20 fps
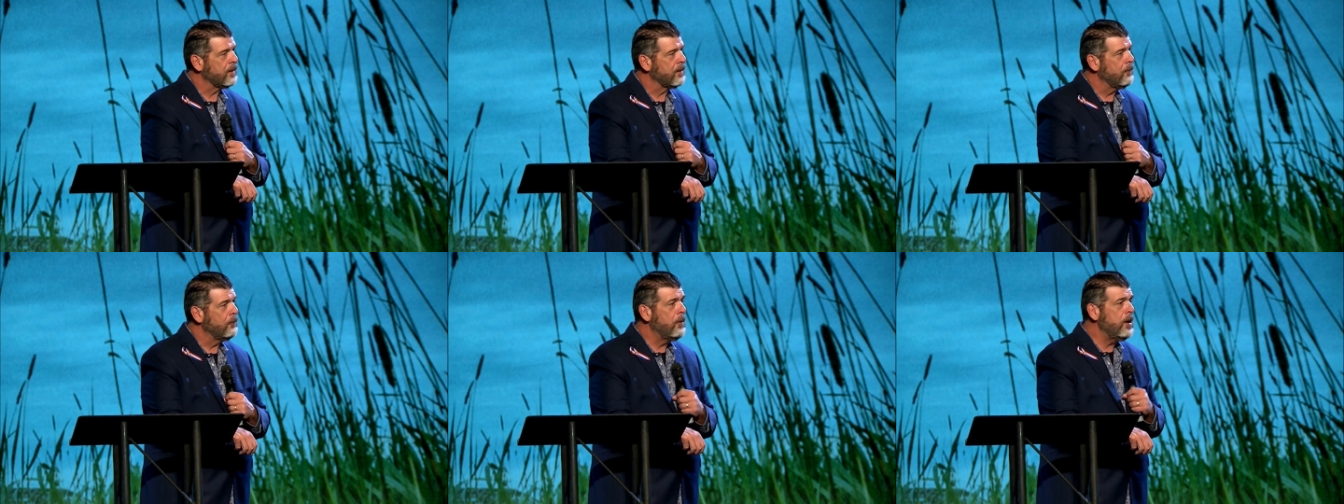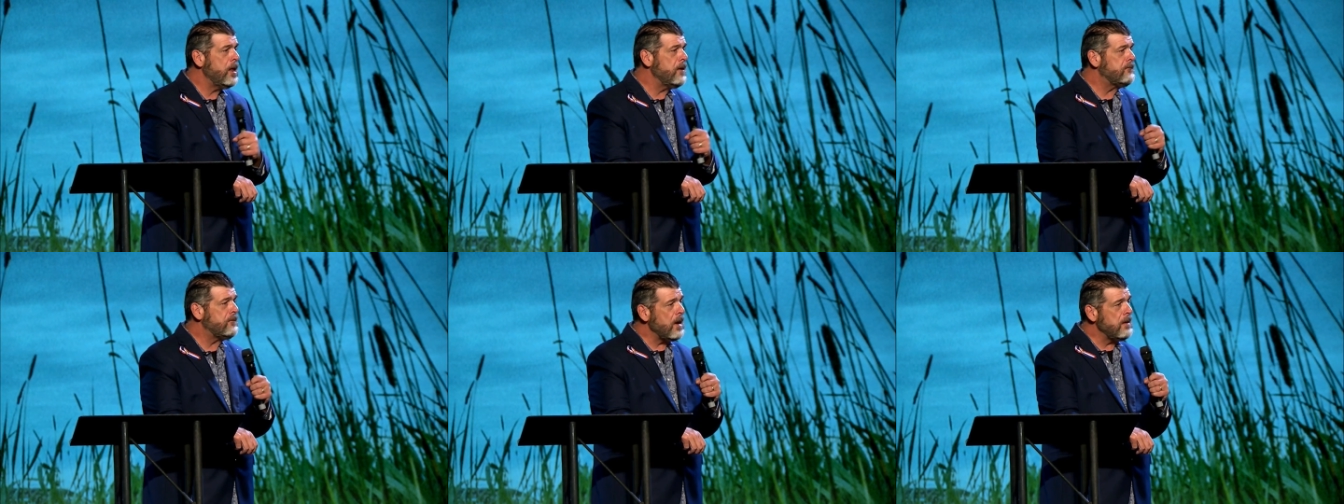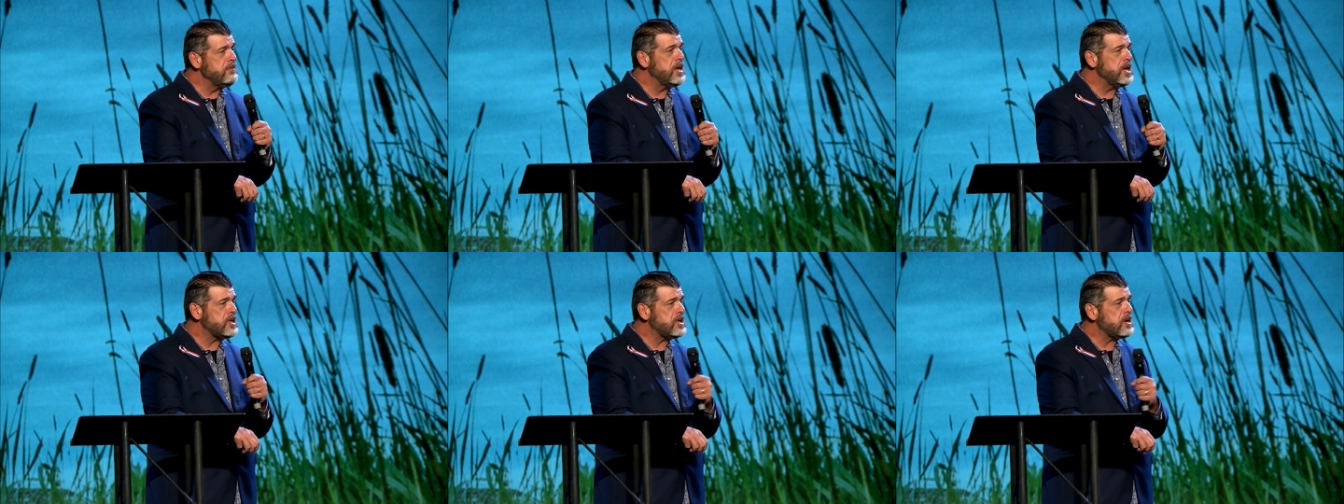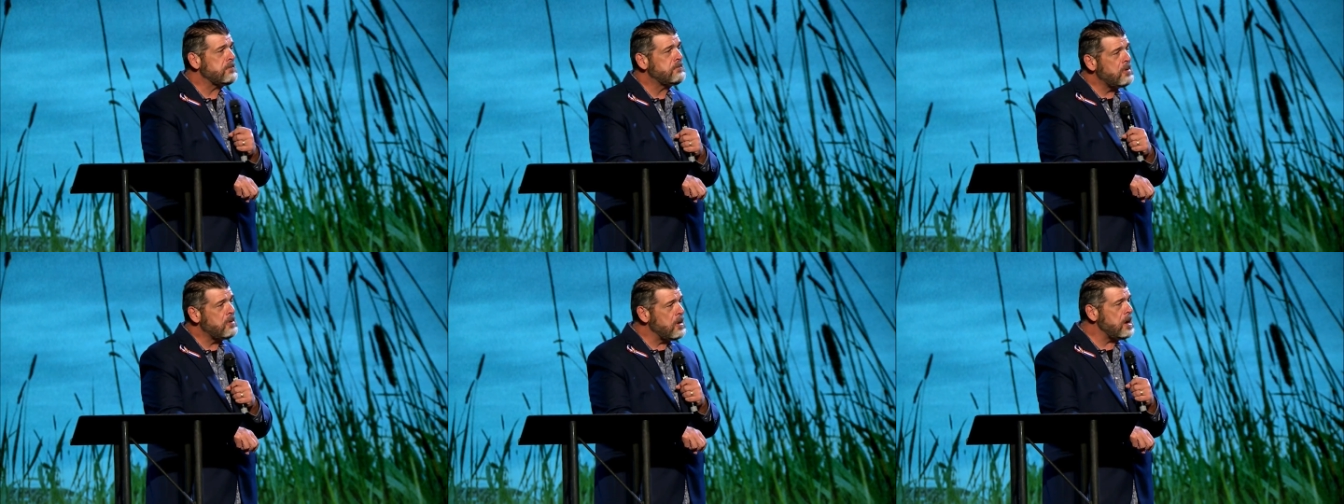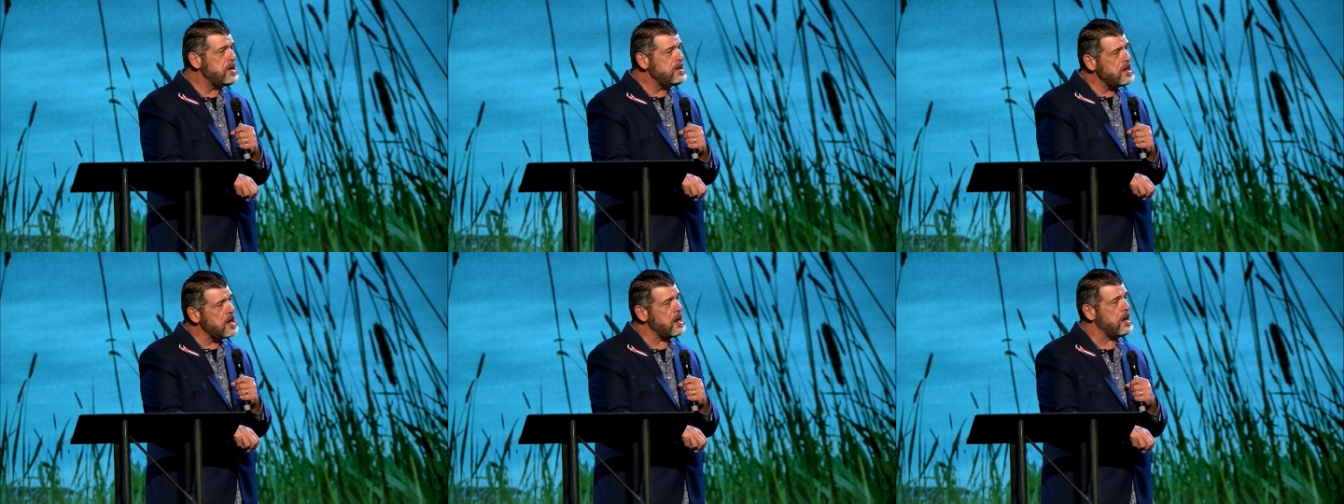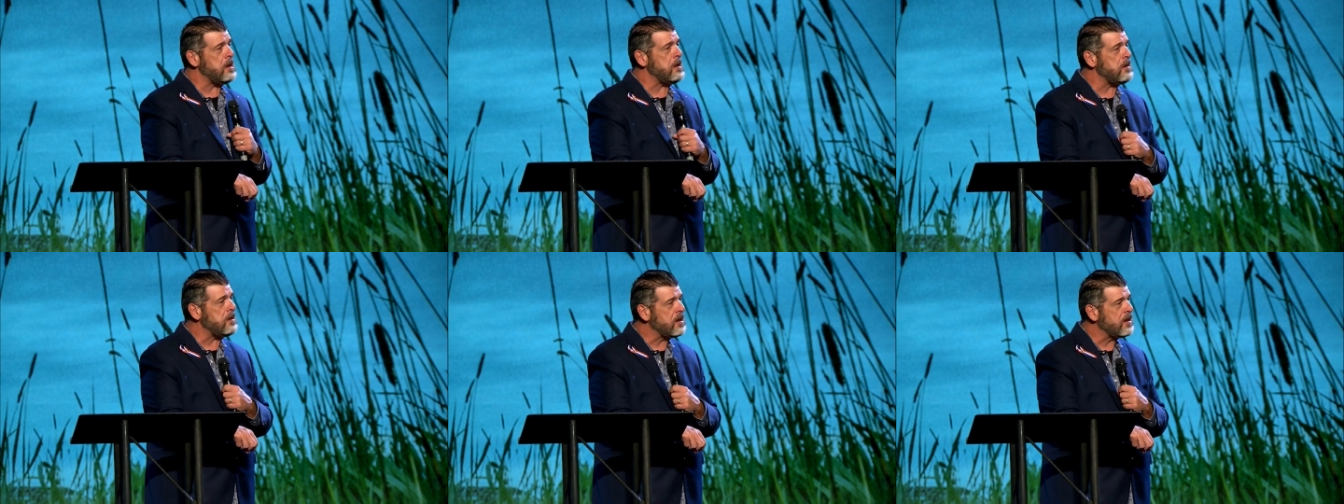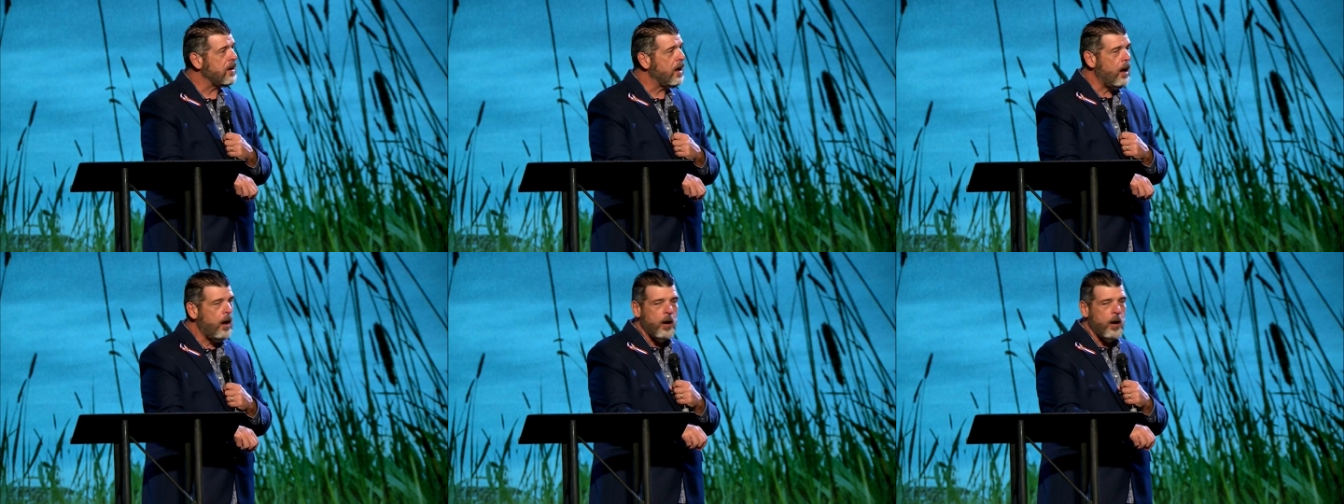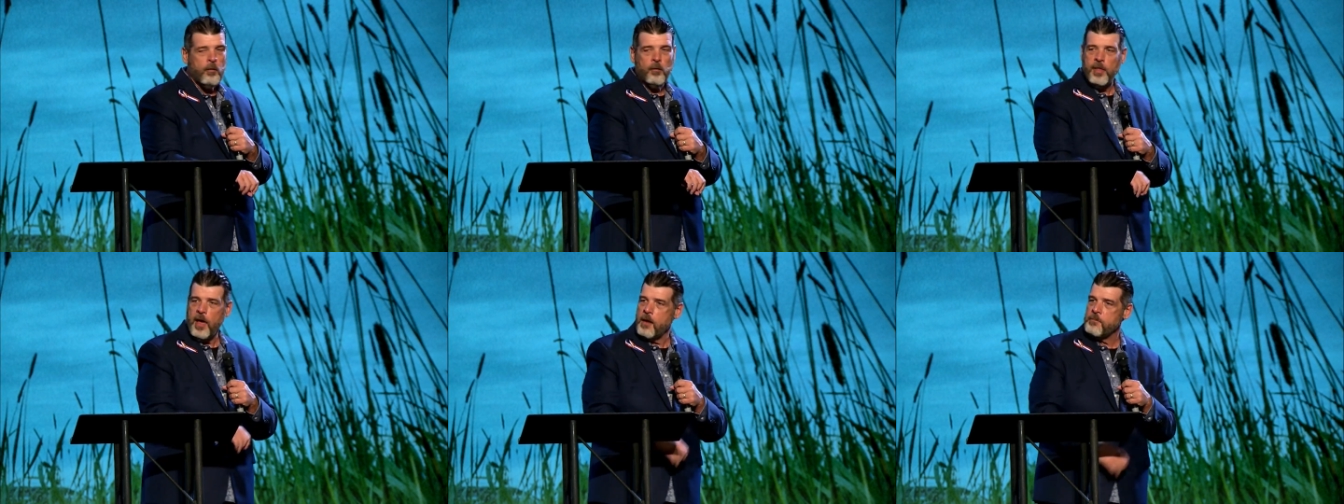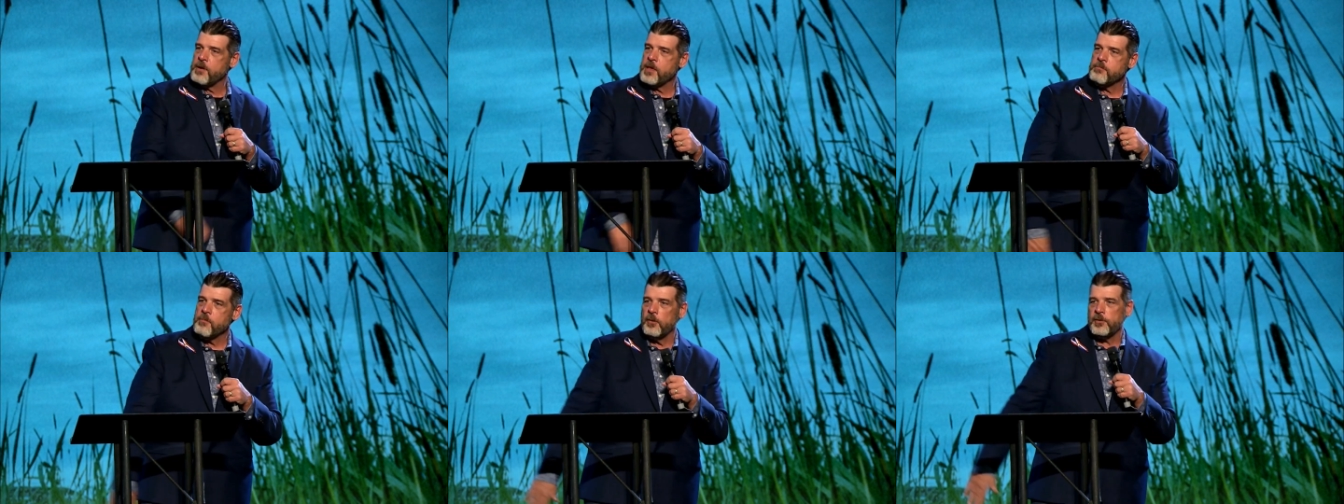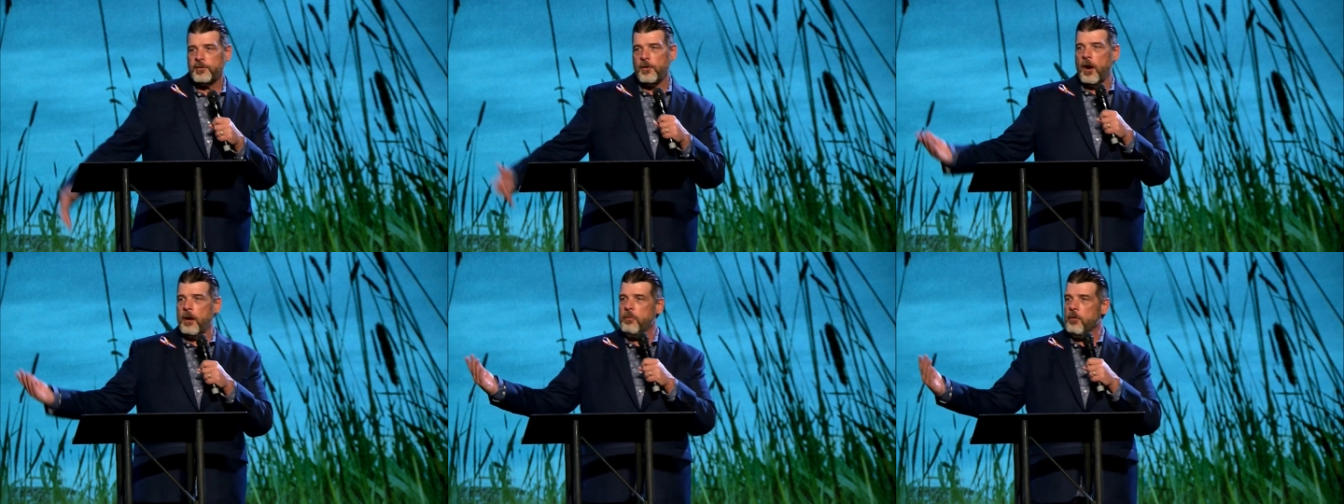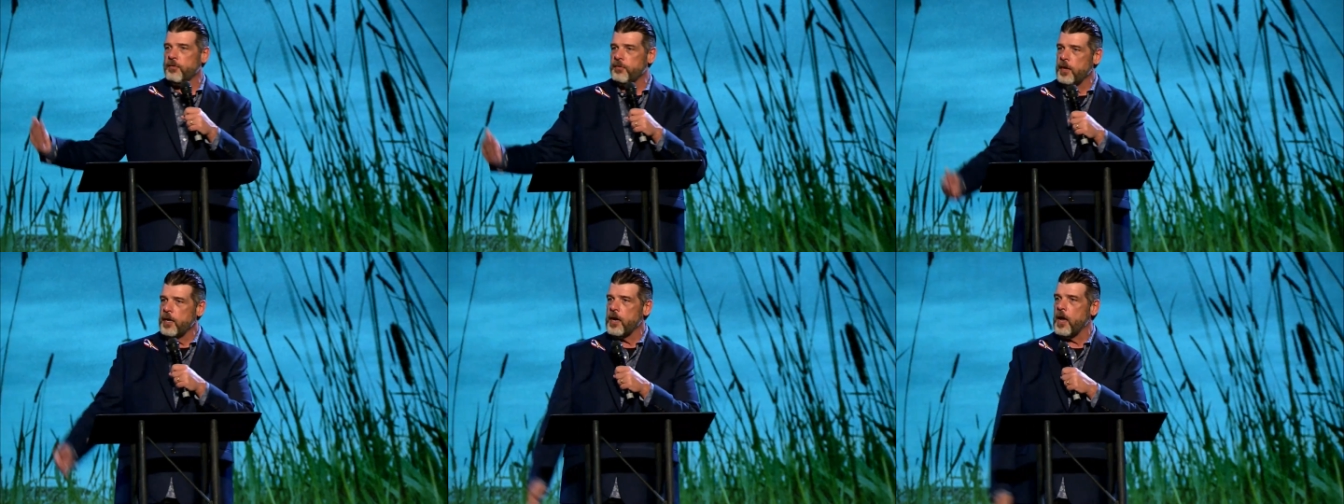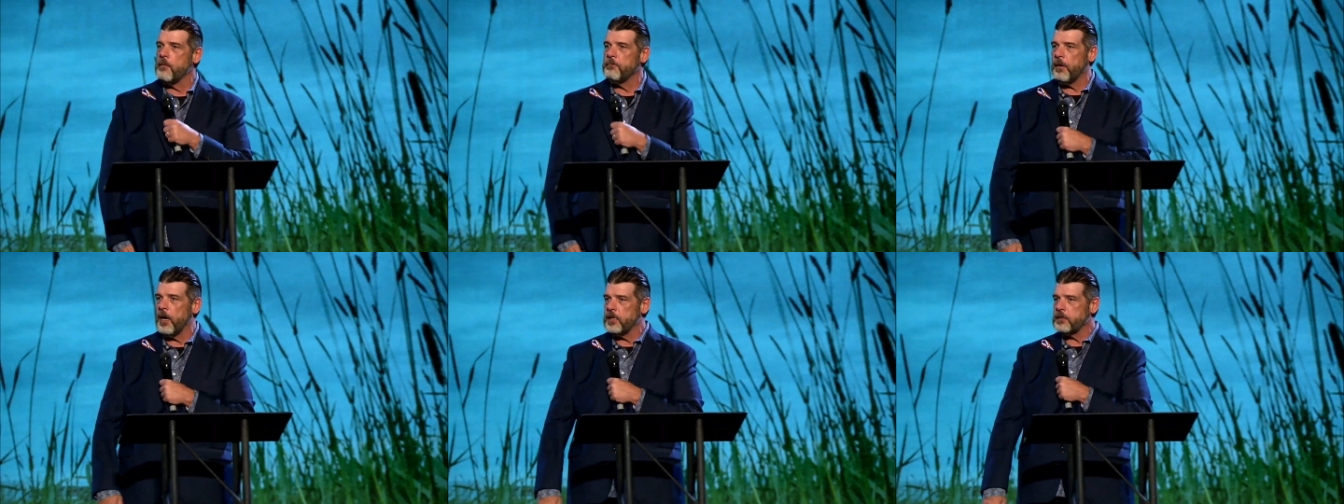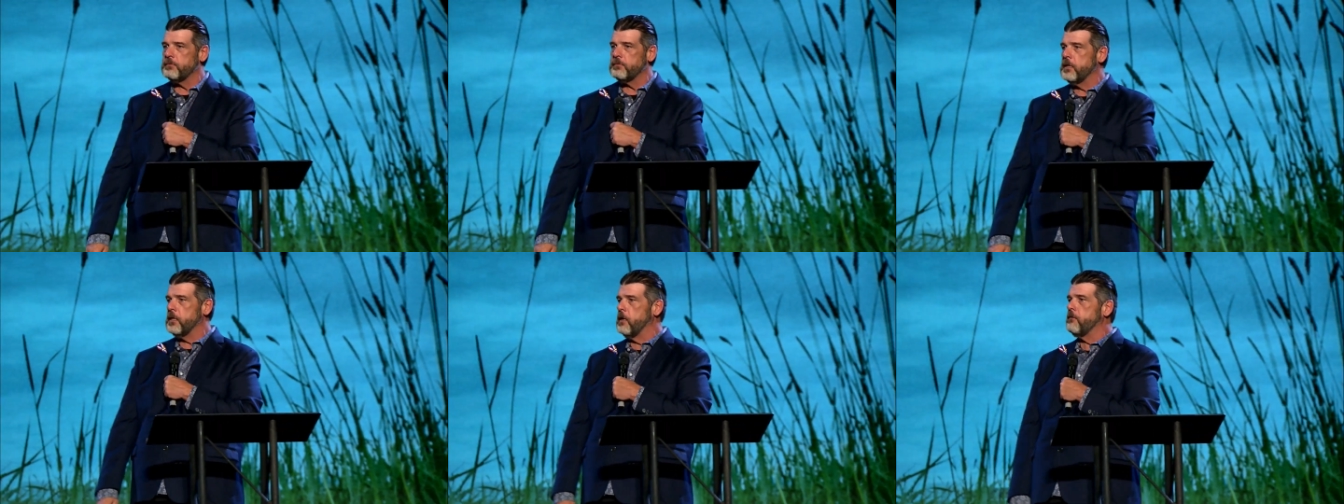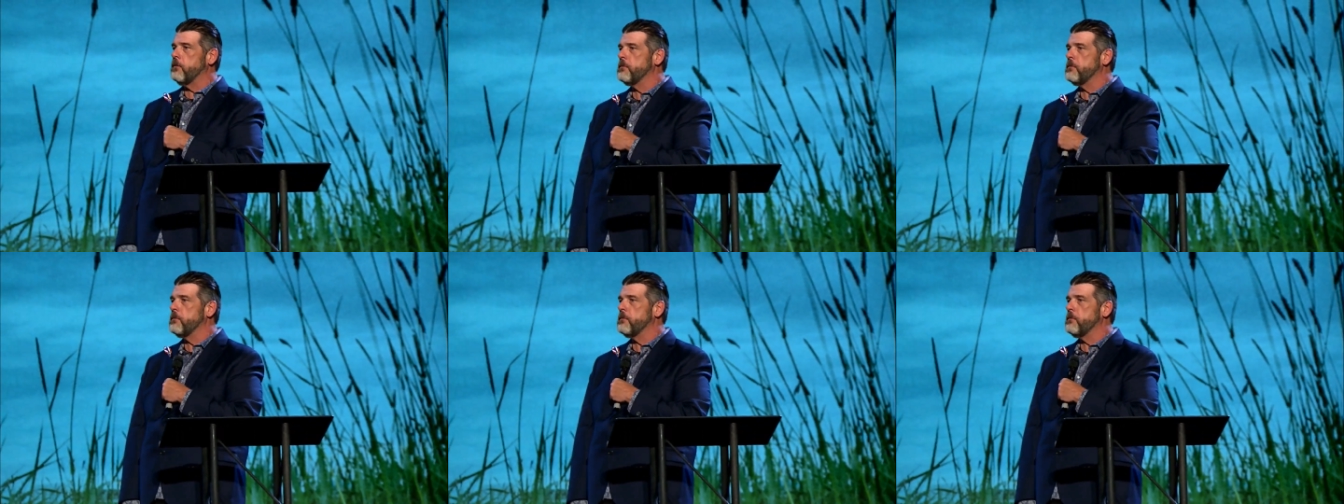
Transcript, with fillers: What if I'm disappointed? Oh, well, that'd be the most horrible thing I'm possibly ever